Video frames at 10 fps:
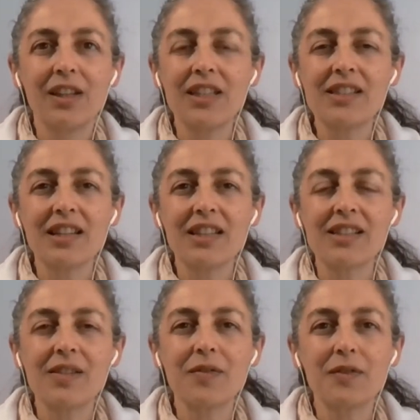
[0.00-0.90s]
it's
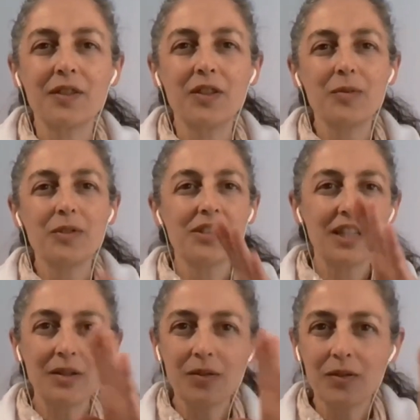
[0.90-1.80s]
as if you would
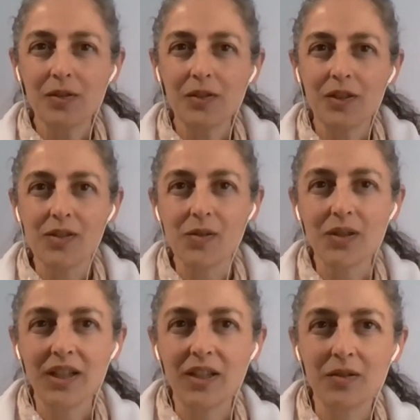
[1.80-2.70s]
say to your thoughts,
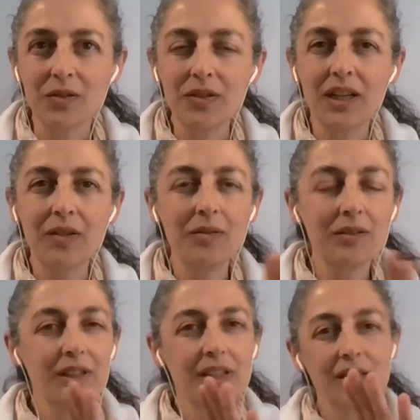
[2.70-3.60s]
okay, now
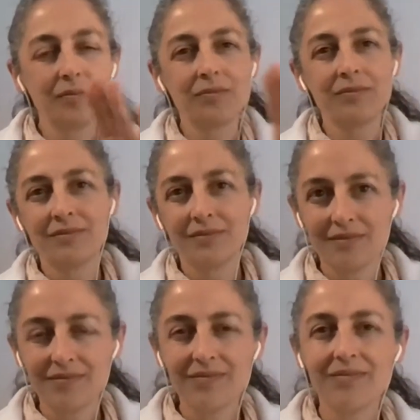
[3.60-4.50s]

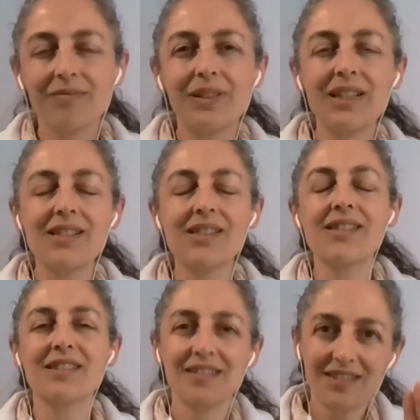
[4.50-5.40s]

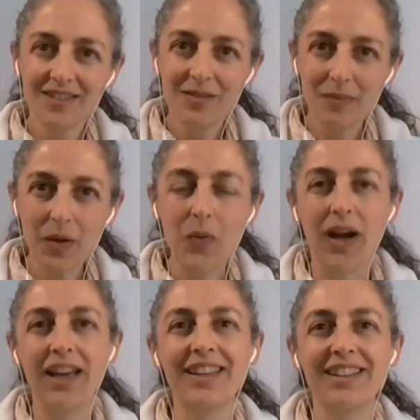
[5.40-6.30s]
please be
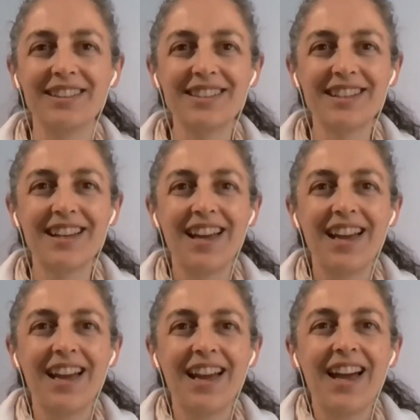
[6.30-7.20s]
quiet.
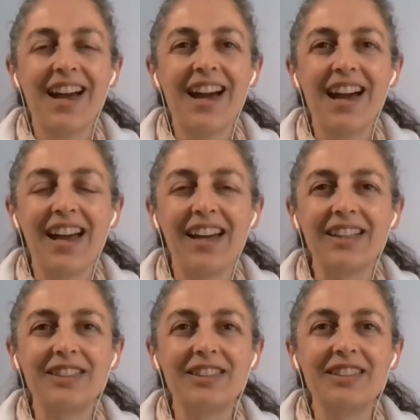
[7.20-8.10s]

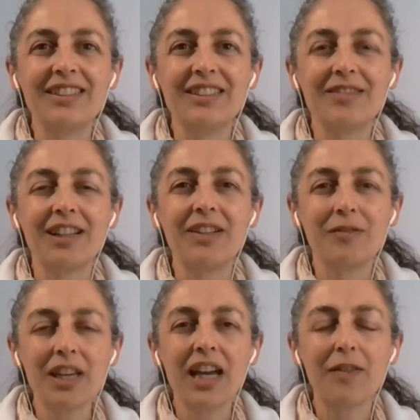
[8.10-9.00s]
And when
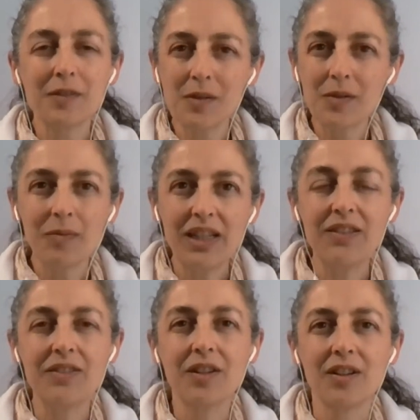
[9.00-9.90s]
we have so
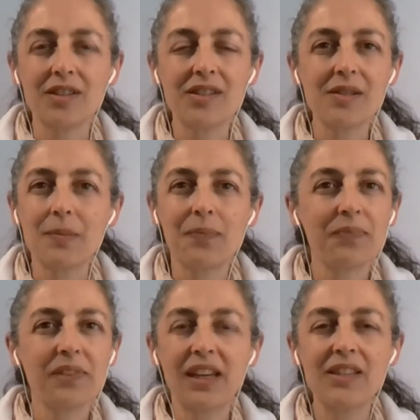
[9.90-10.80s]
many thoughts,
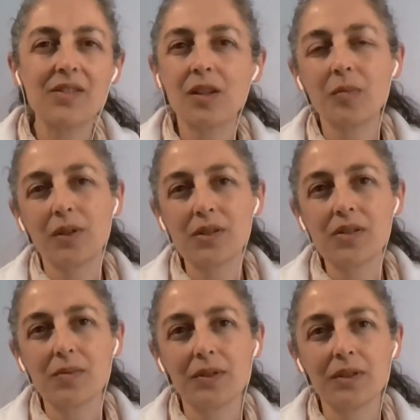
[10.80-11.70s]
it's not
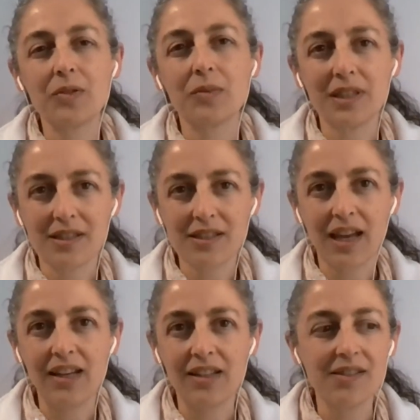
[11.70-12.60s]
possible to be in
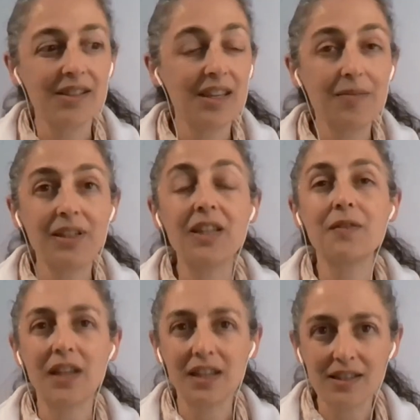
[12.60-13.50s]
silence, even
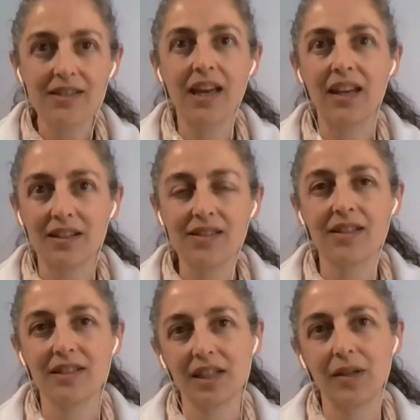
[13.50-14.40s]
if there is silence
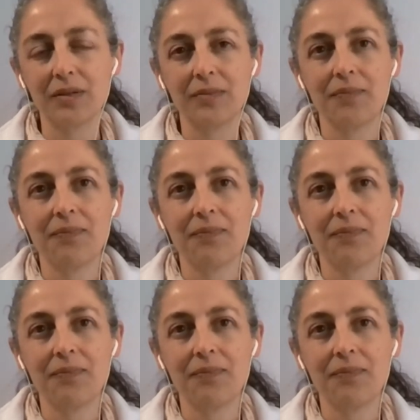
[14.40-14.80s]
around.